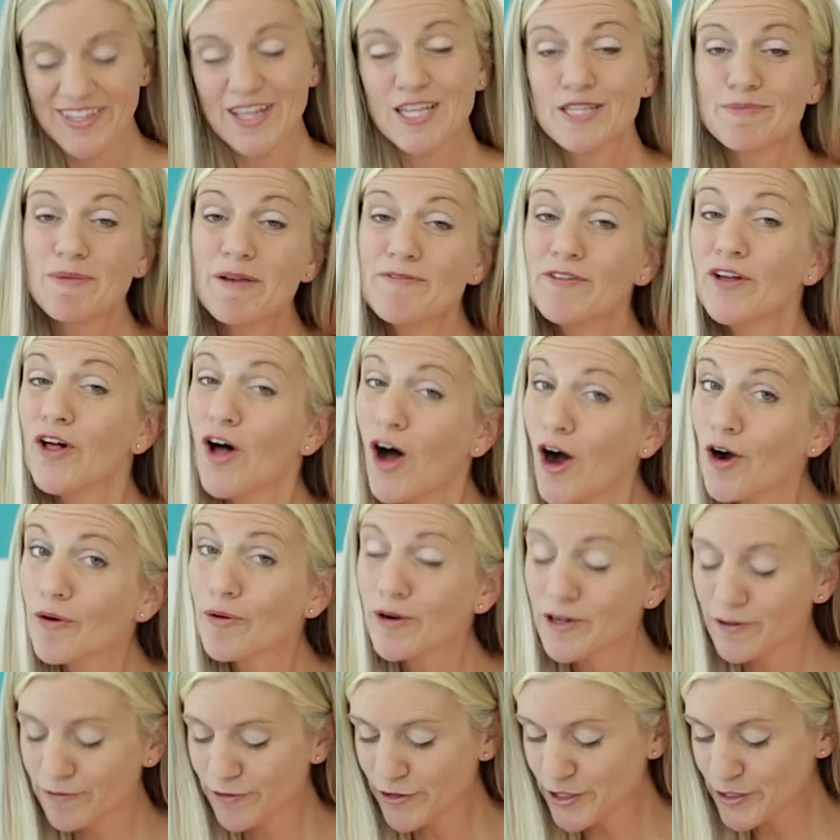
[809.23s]
Now this may feel
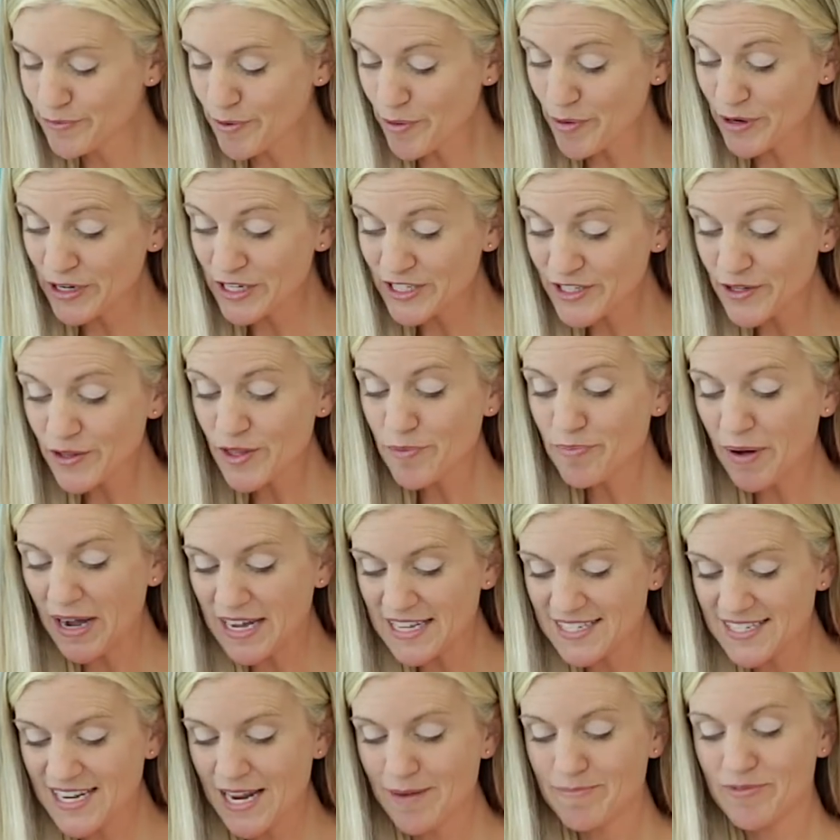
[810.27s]
awkward at first, but we're gonna sew the
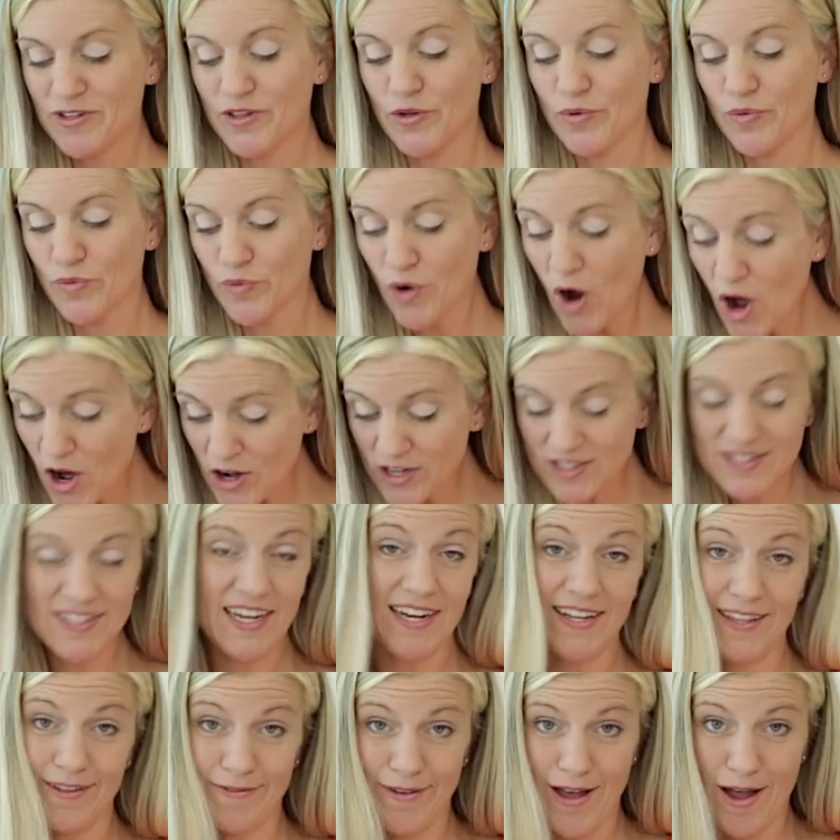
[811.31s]
bias tape to the wrong
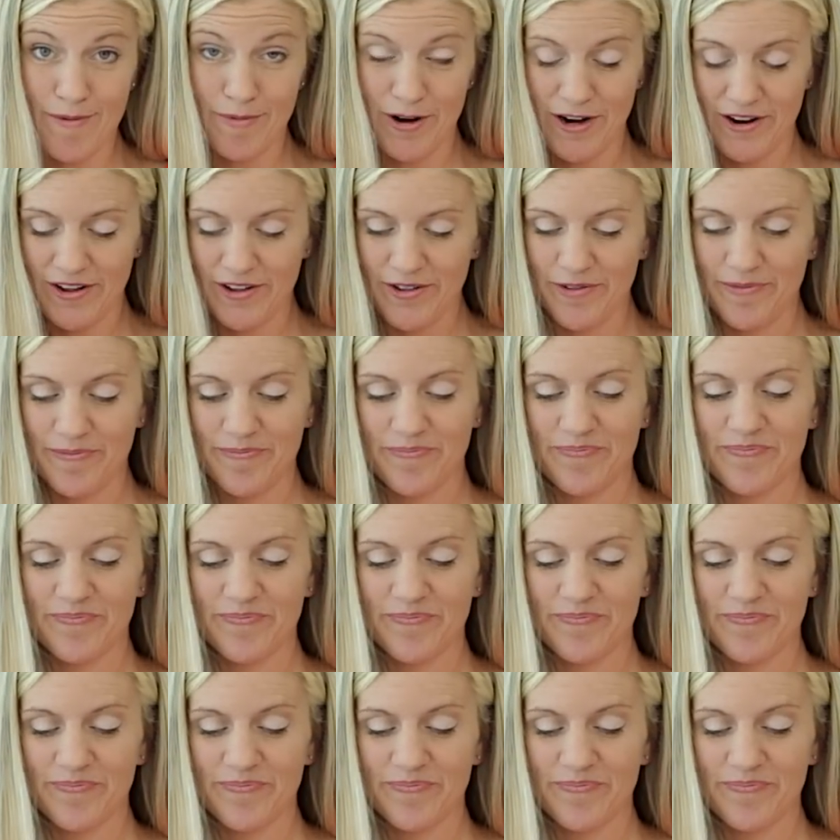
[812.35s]
side of the fabric.